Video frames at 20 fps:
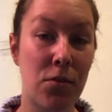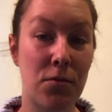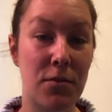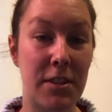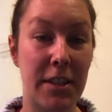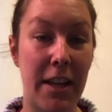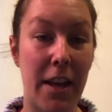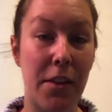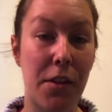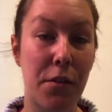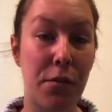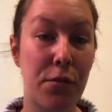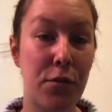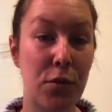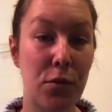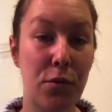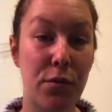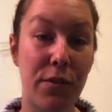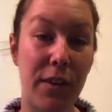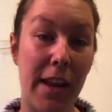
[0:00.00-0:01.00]
to get the
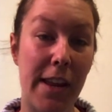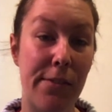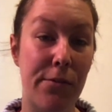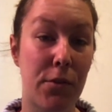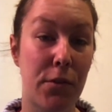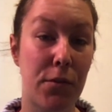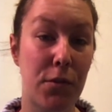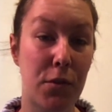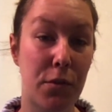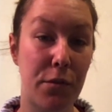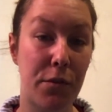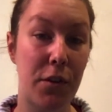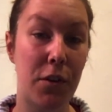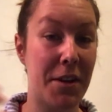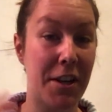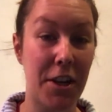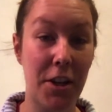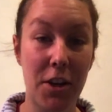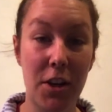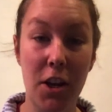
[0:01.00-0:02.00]
full flavour of your food. I'm
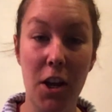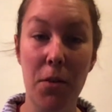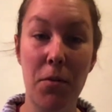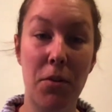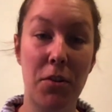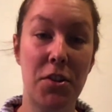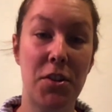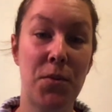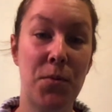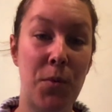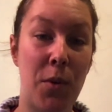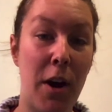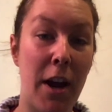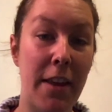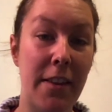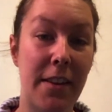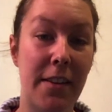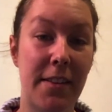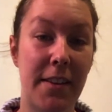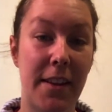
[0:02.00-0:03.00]
going to go on to why
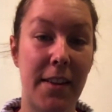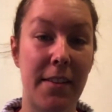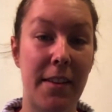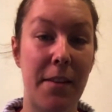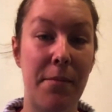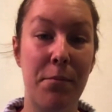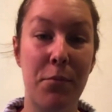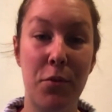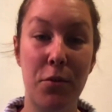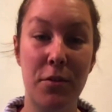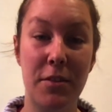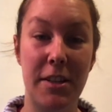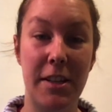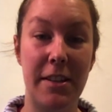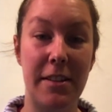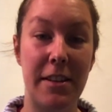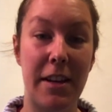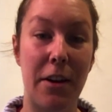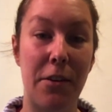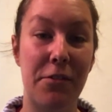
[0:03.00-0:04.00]
this is in more
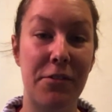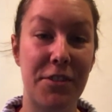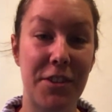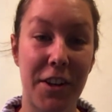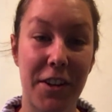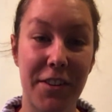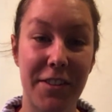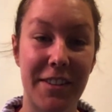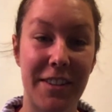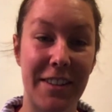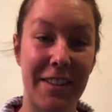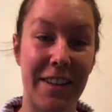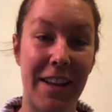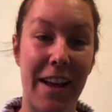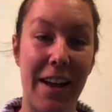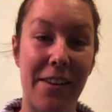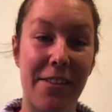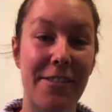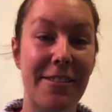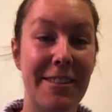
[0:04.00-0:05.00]
detail just now.
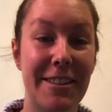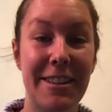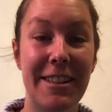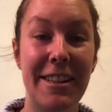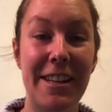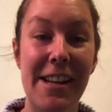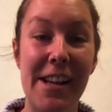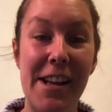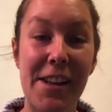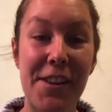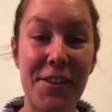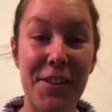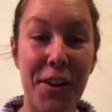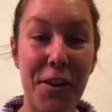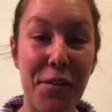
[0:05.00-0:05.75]
So